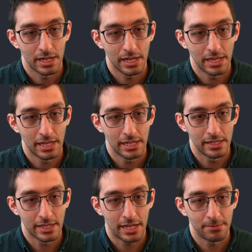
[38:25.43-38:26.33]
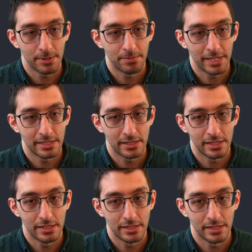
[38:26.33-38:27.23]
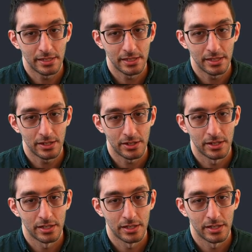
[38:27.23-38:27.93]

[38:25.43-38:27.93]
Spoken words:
And then copy paste these into here.